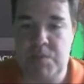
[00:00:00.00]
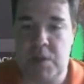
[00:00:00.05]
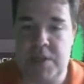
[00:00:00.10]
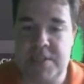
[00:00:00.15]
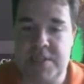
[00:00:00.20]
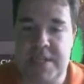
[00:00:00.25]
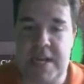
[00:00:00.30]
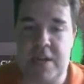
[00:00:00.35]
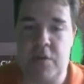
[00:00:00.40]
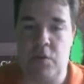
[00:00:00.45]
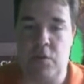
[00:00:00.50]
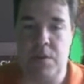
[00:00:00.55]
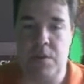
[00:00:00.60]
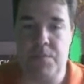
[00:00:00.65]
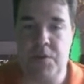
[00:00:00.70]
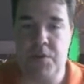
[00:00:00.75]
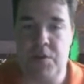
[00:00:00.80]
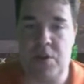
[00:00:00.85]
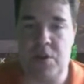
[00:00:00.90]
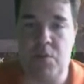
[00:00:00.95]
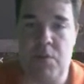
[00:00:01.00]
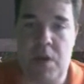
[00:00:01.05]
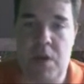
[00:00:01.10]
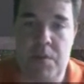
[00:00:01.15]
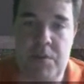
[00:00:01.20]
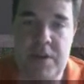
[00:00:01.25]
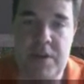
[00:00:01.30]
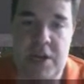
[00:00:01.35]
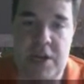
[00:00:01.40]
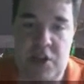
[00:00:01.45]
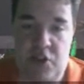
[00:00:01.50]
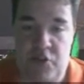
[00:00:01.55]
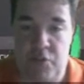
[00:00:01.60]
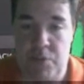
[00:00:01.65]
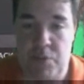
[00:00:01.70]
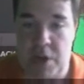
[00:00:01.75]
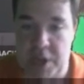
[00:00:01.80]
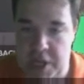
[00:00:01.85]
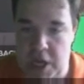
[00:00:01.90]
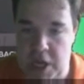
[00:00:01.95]
tackle what I'm using at the moment. That's for
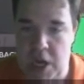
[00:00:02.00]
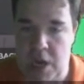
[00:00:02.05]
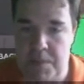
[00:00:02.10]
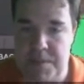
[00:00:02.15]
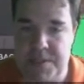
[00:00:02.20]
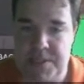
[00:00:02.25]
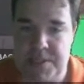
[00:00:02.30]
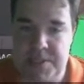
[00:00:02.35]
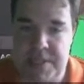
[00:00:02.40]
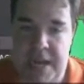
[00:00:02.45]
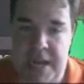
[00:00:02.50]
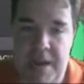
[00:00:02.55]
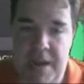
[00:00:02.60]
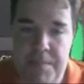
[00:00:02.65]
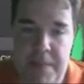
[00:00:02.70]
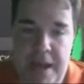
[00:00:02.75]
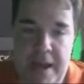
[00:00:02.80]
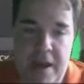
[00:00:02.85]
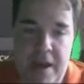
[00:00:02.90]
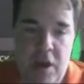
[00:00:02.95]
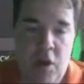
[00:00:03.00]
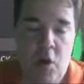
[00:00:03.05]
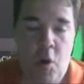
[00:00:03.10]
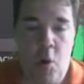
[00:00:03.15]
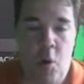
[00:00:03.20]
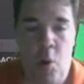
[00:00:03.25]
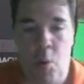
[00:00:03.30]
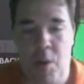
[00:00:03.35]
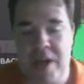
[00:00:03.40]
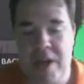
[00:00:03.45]
my carping setup there. Always,